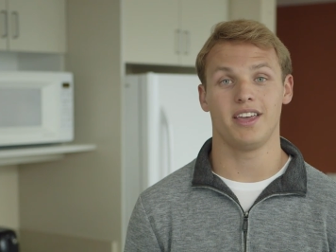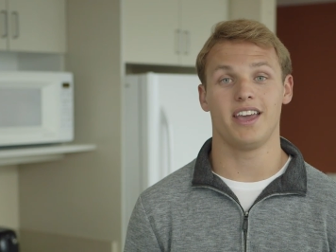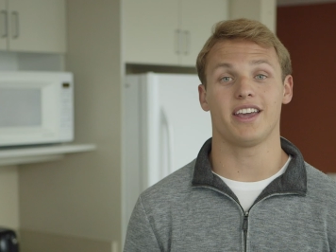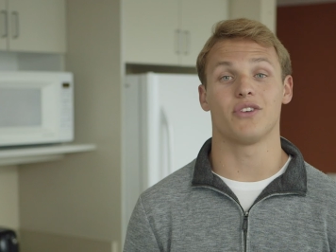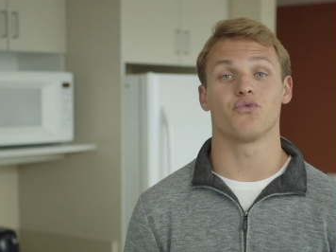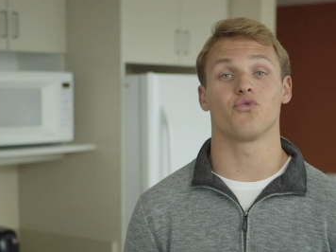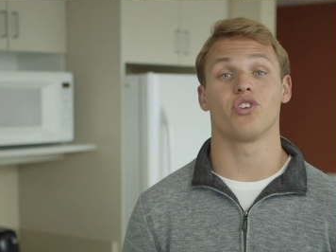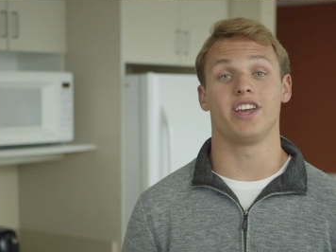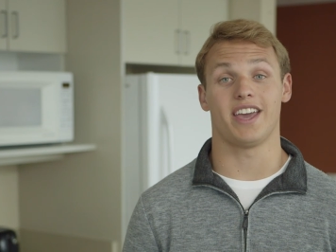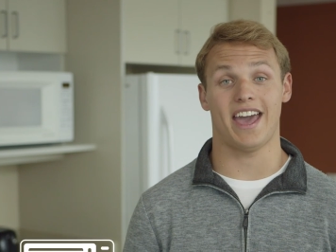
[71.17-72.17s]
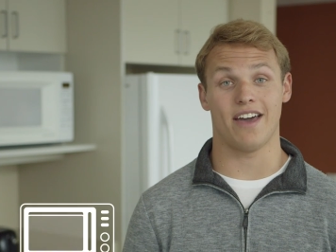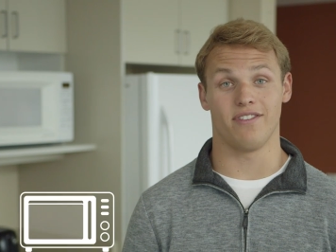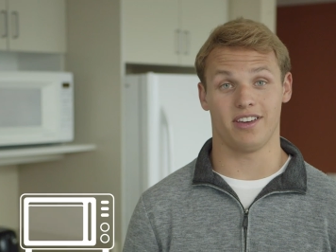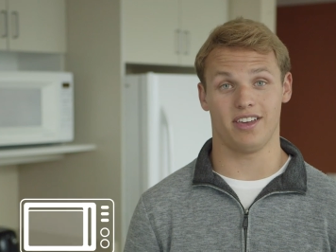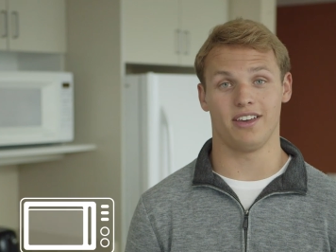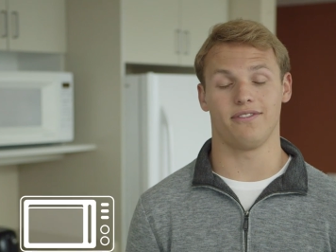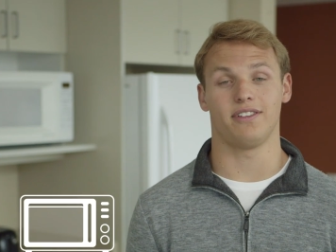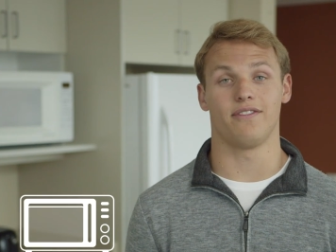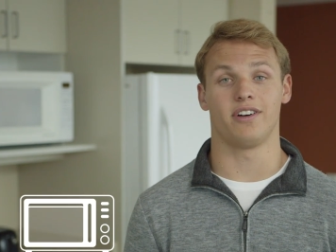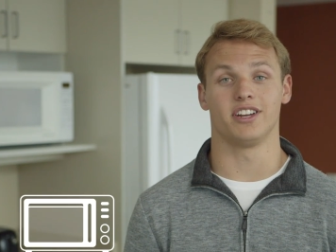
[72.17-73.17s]
It can wreak havoc if
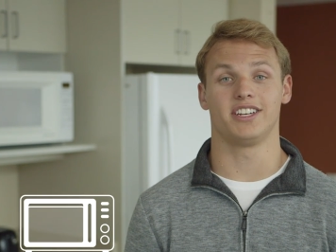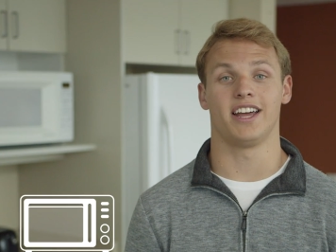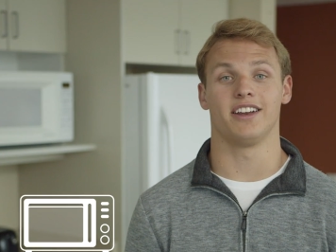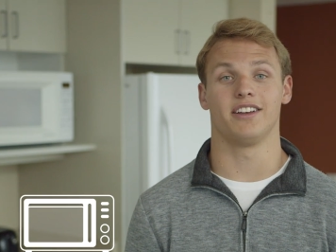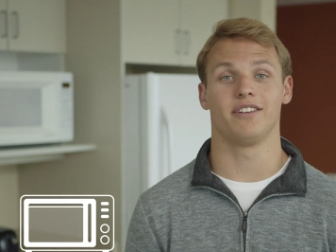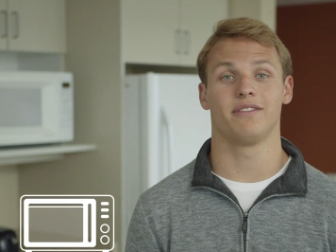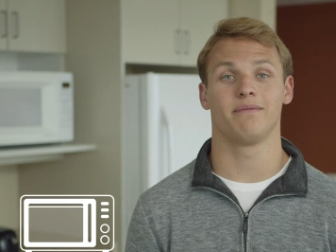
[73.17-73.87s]
left unattended.